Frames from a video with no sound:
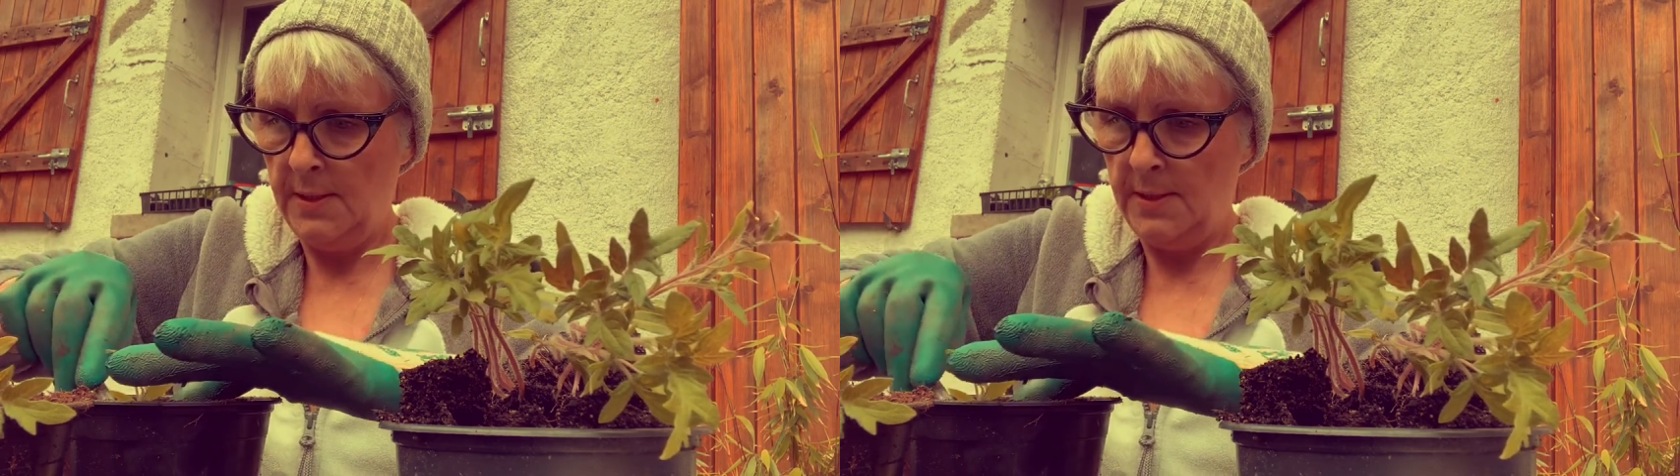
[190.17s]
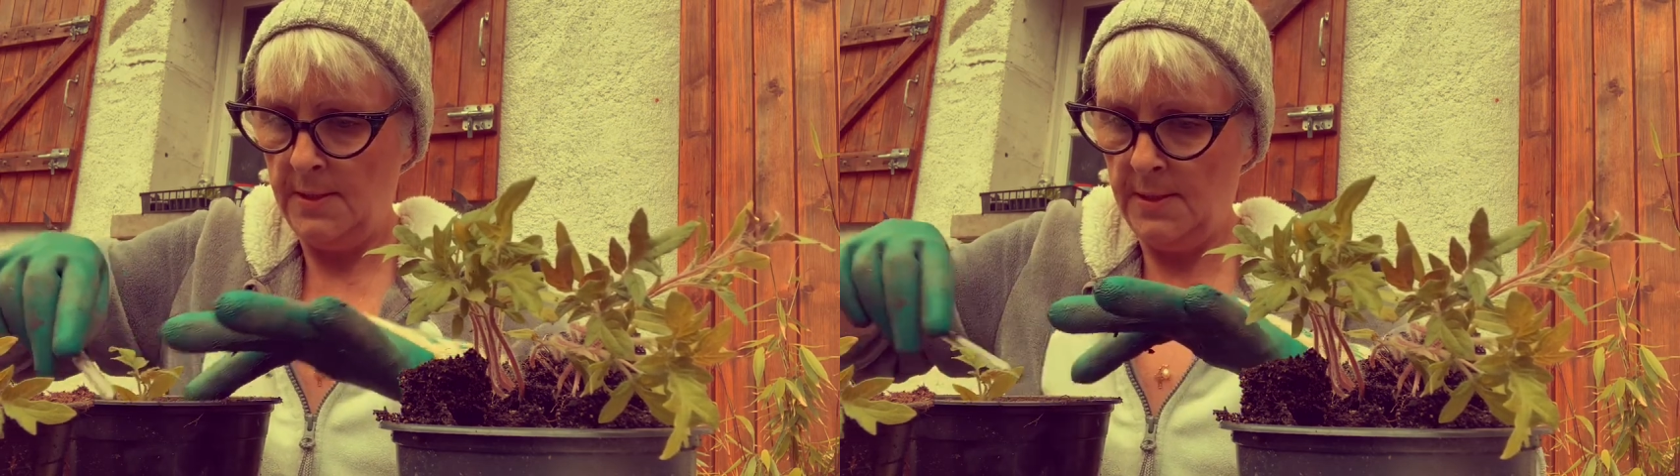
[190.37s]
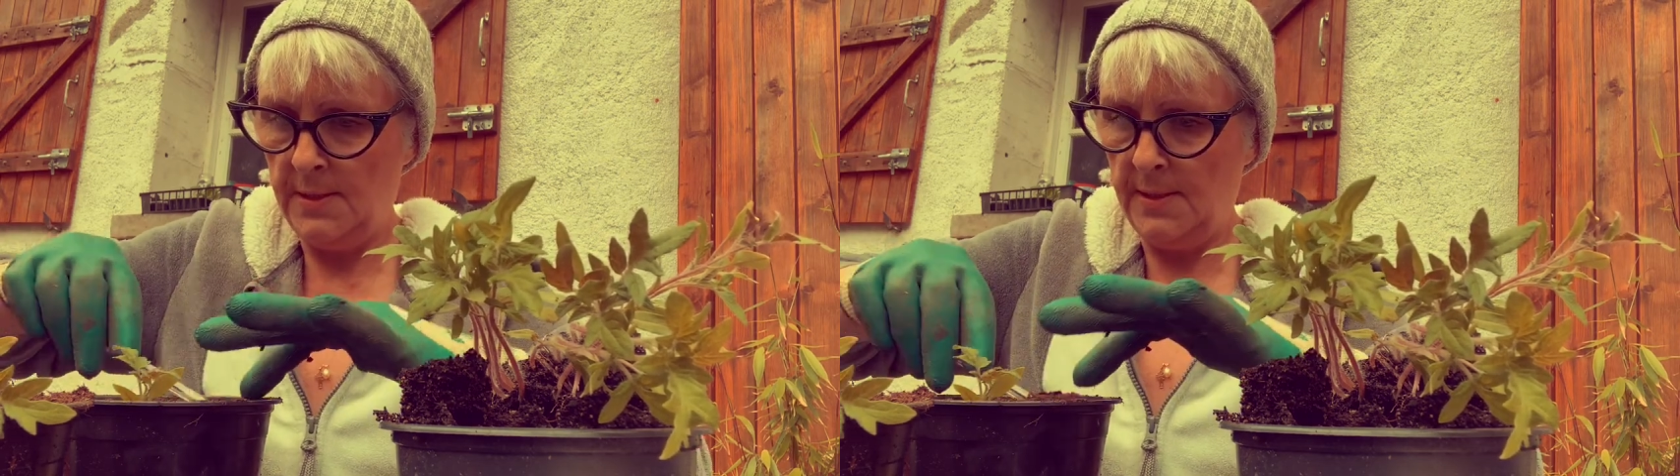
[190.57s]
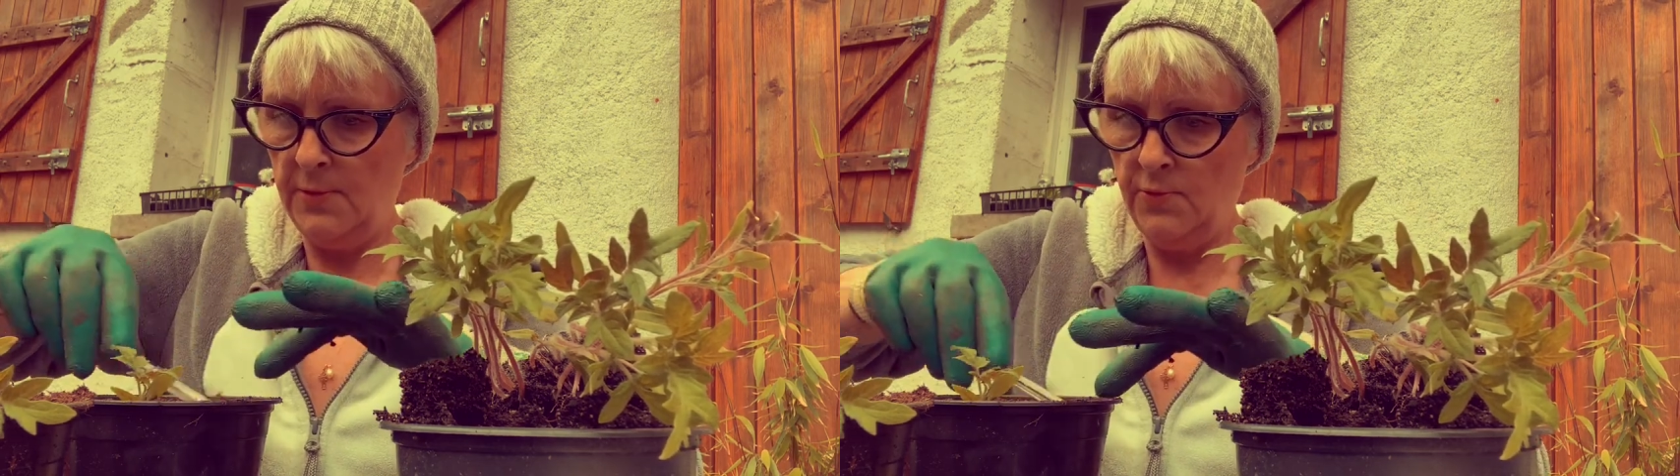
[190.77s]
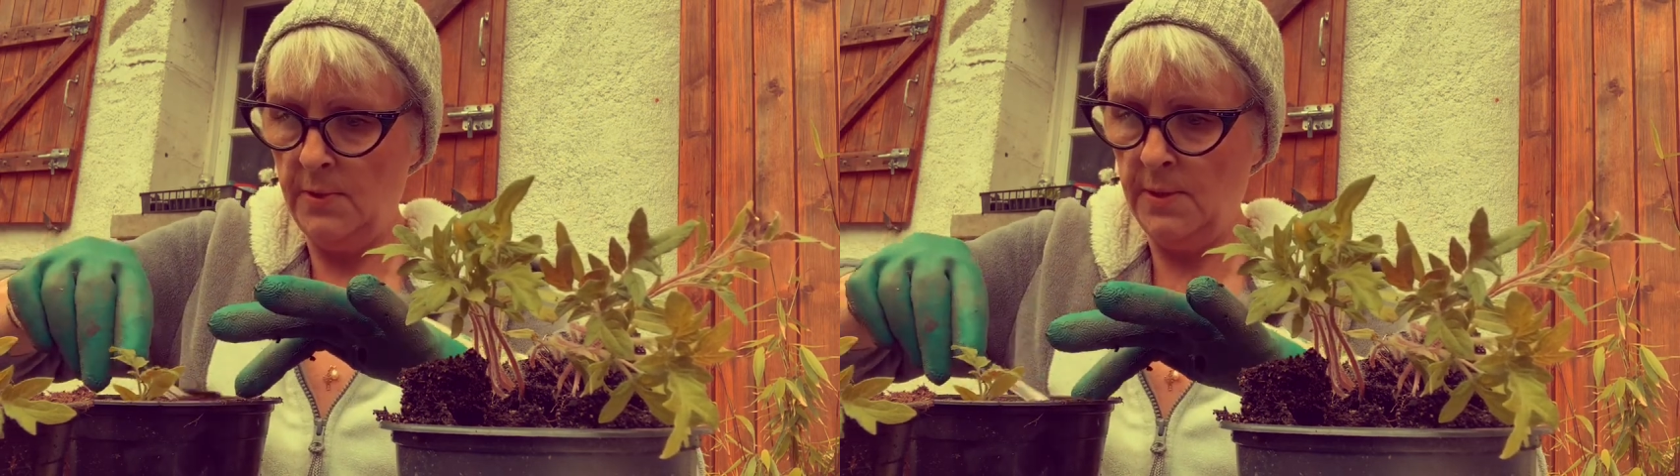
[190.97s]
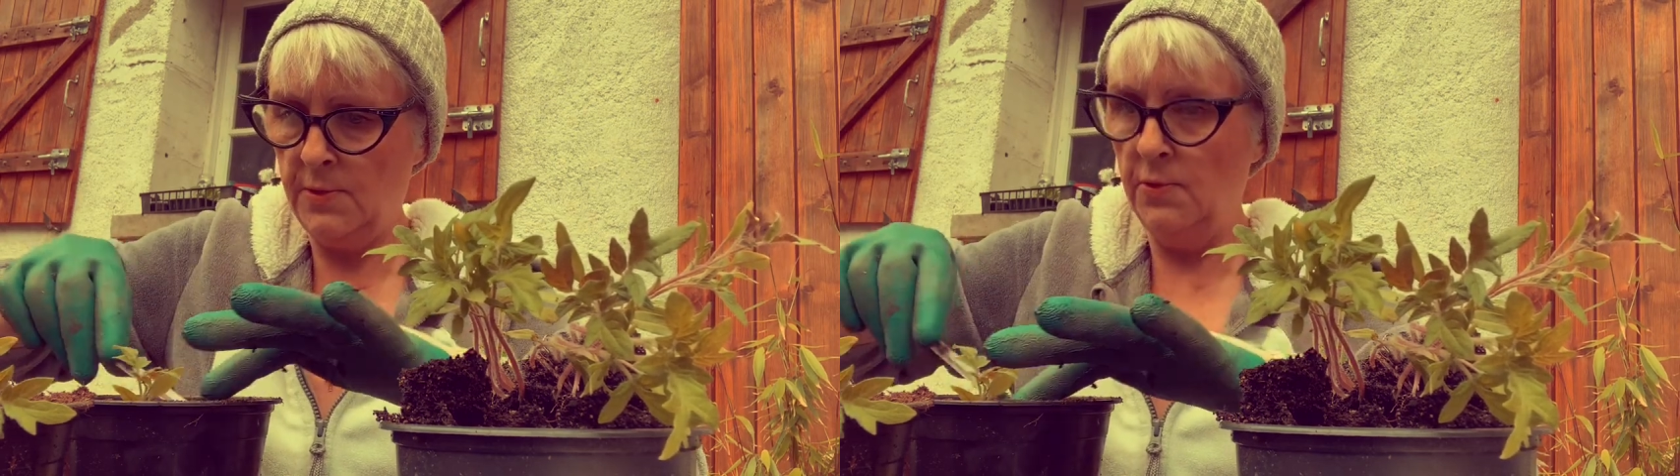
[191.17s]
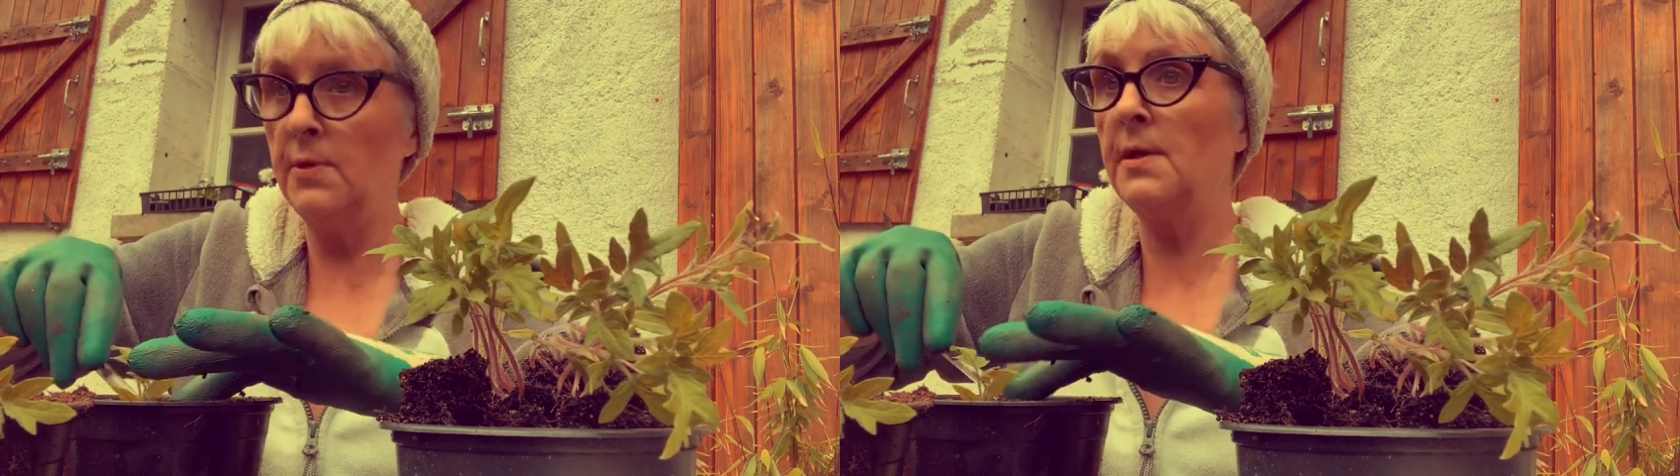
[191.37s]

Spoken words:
and Daniel is doing